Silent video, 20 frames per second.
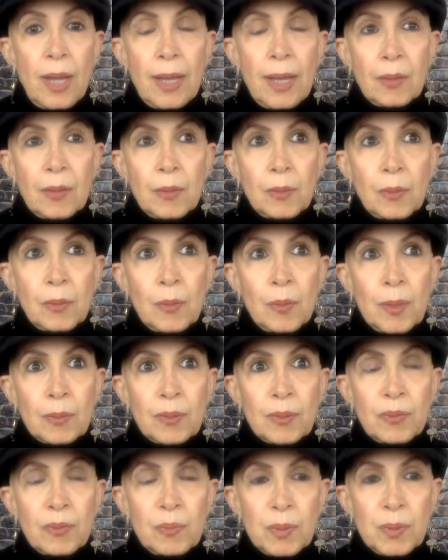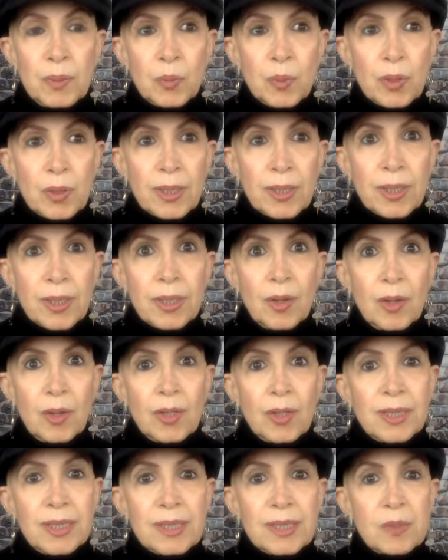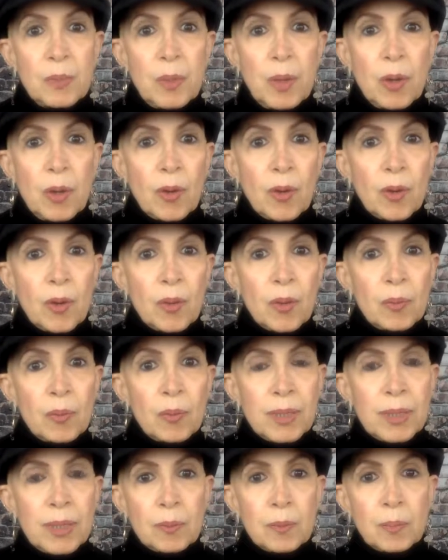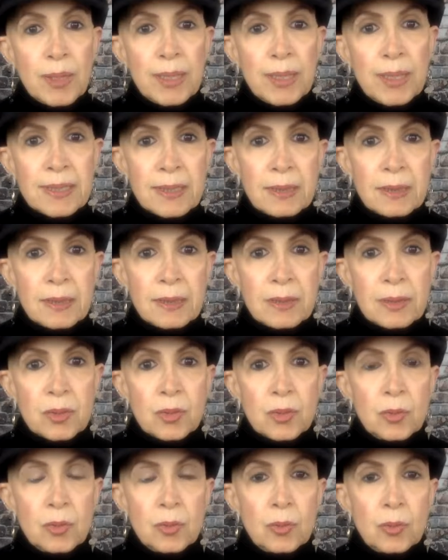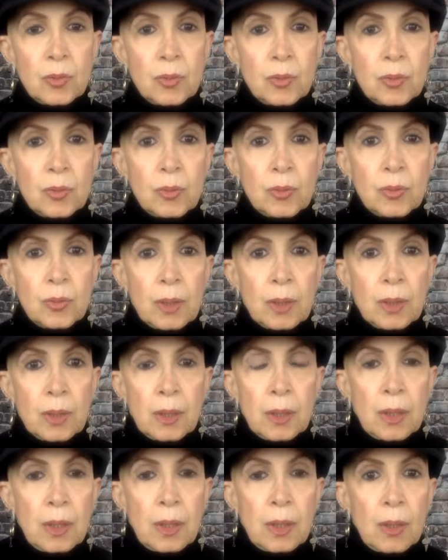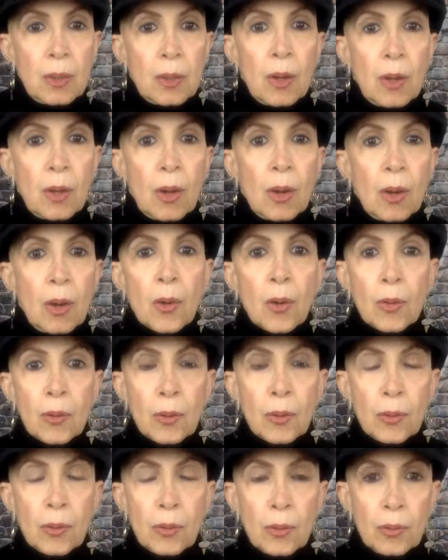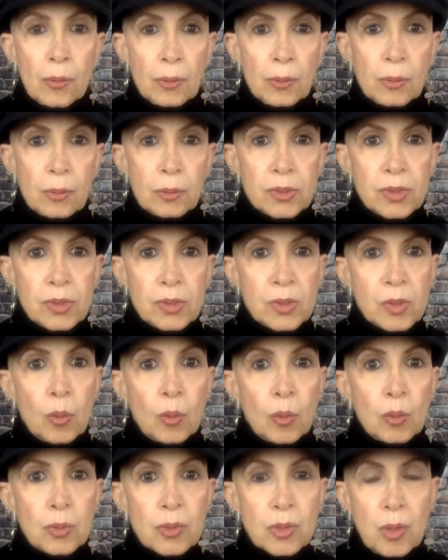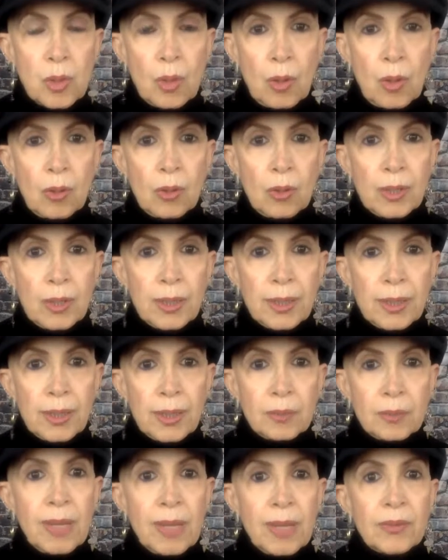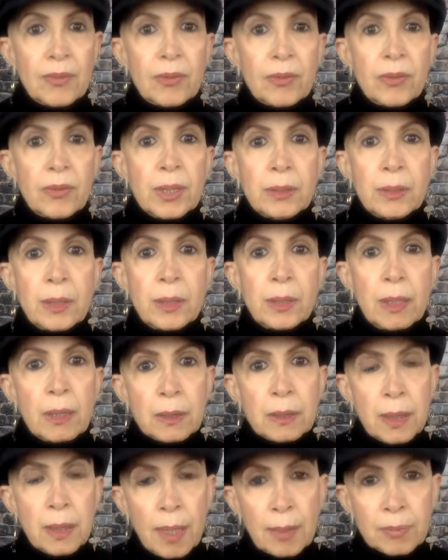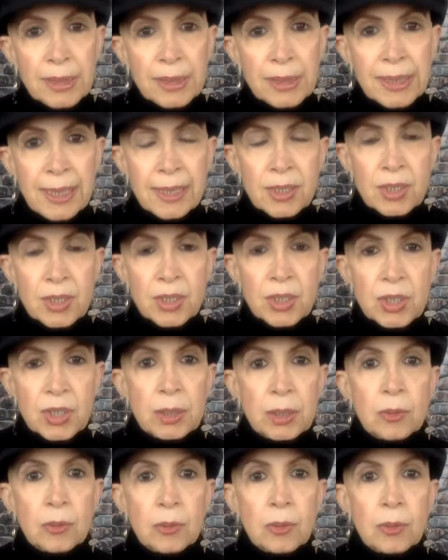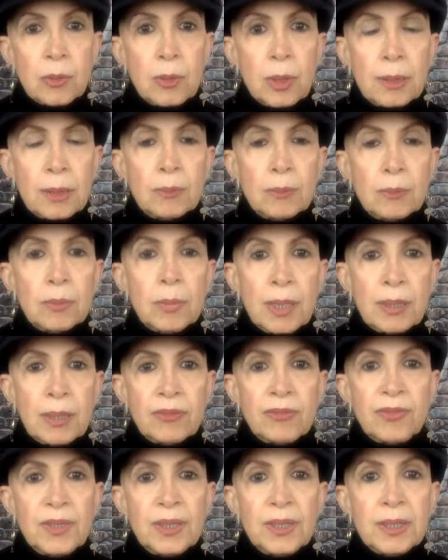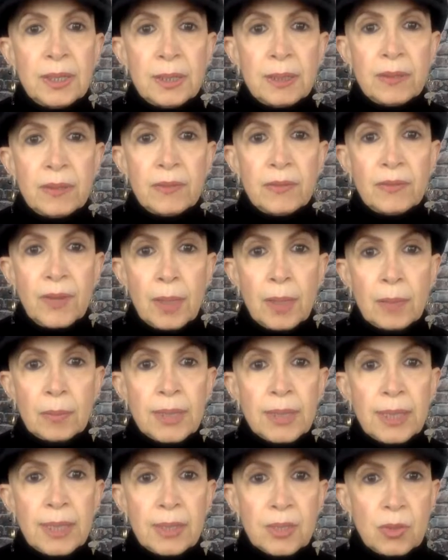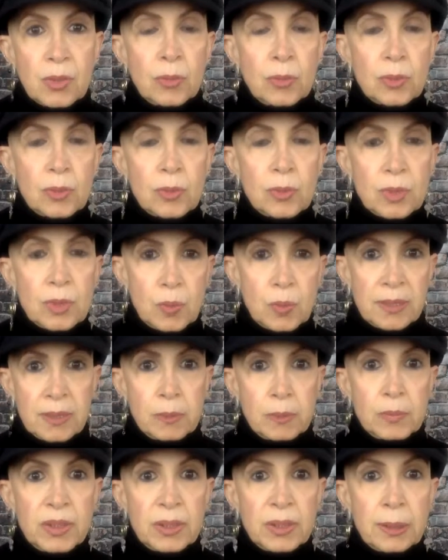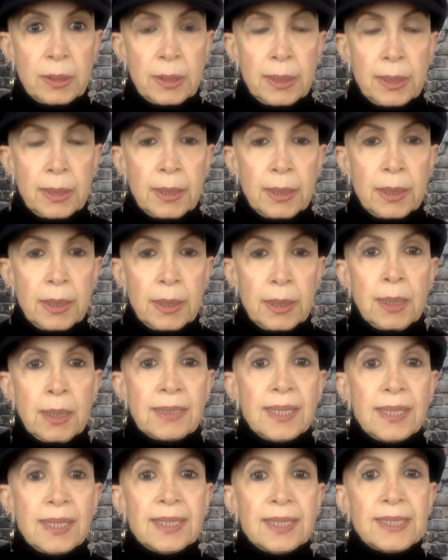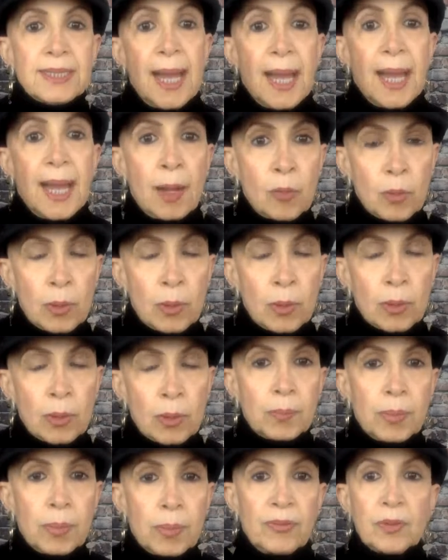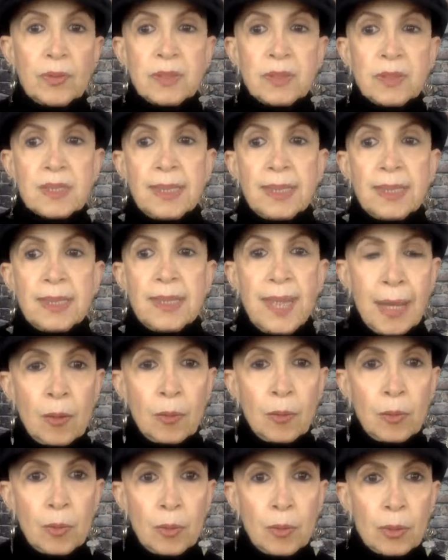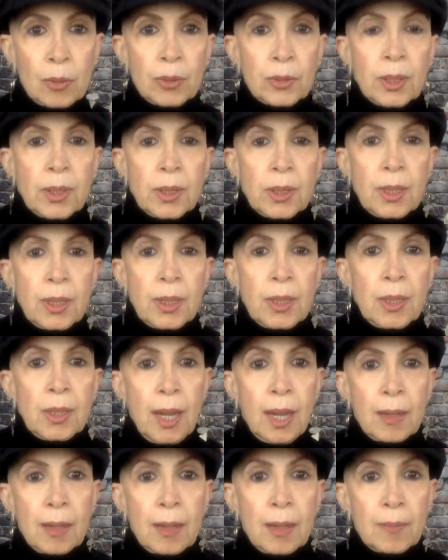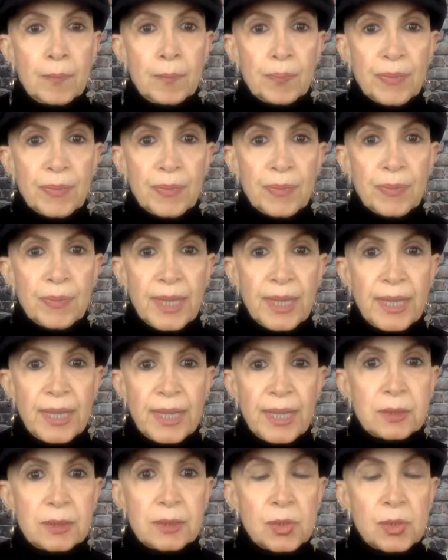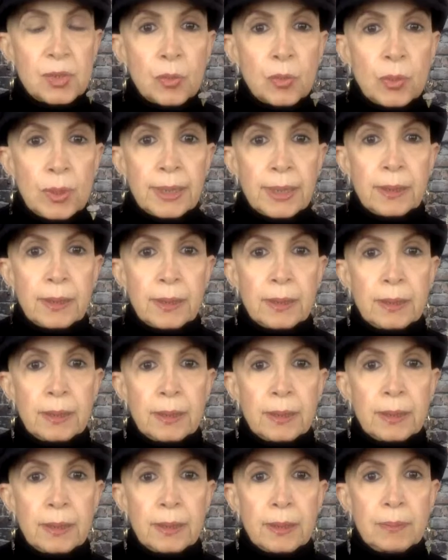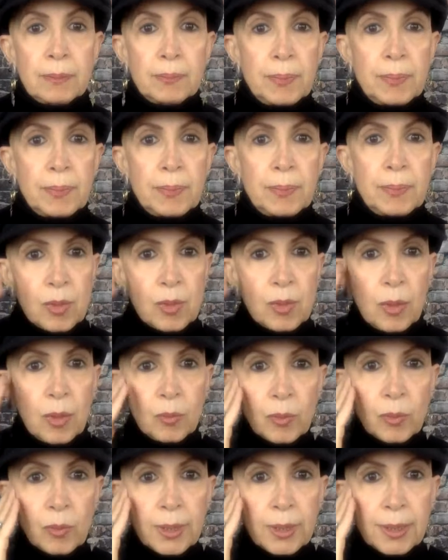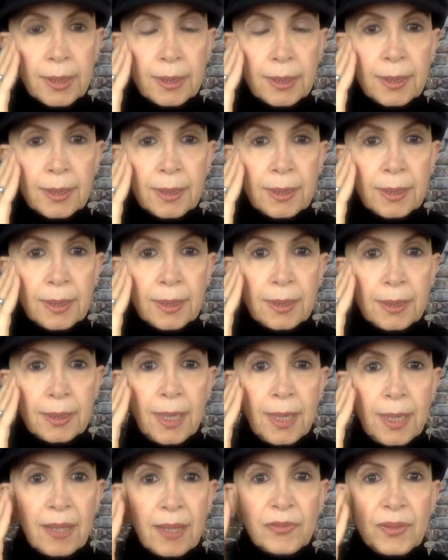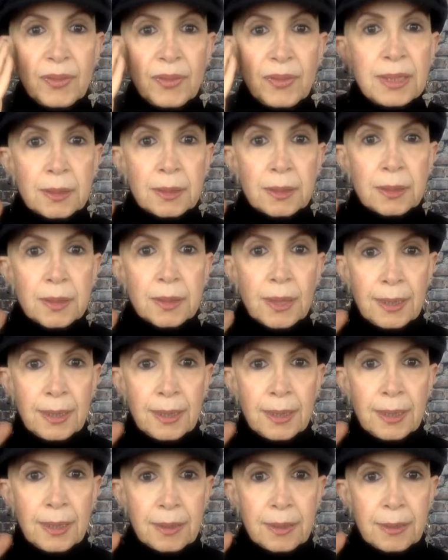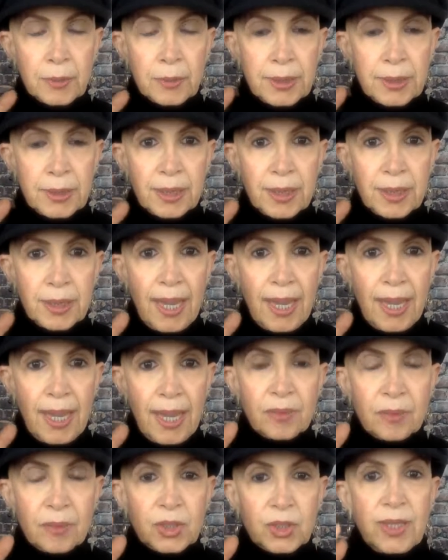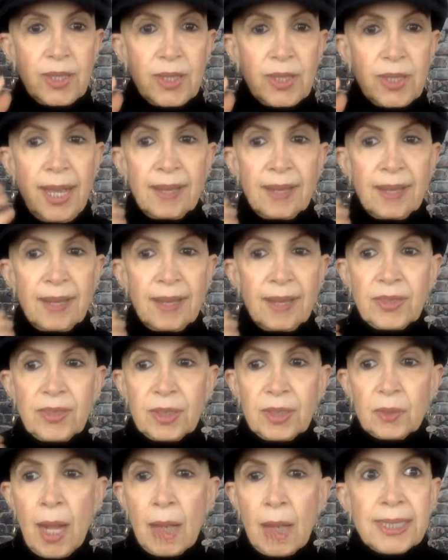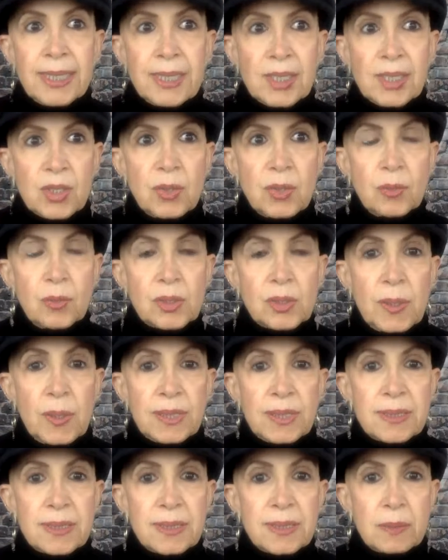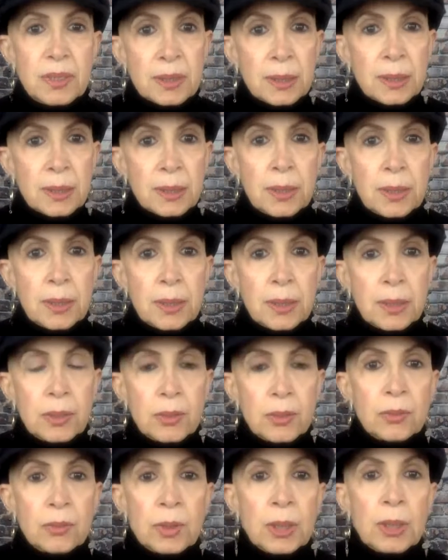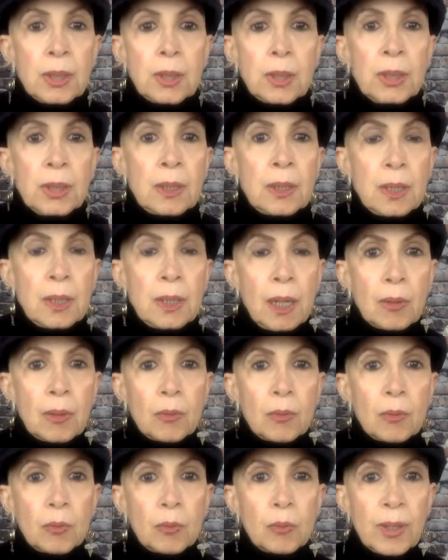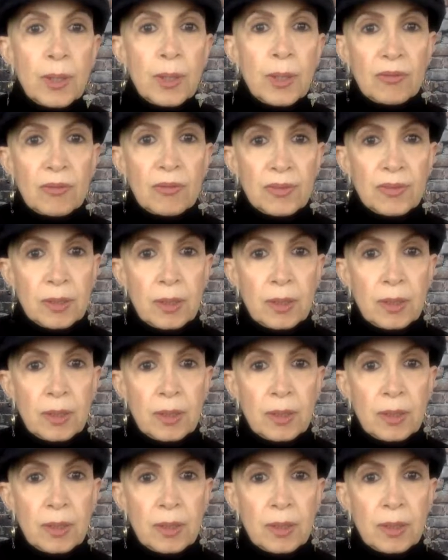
what we've been working on is her being present to her soul's calling rather than an obligation or an, a feeling of obligation or responsibility that's outward. By focusing outward um, and doing based on what we feel like we have we should have an obligation or responsibility to do, uh, we often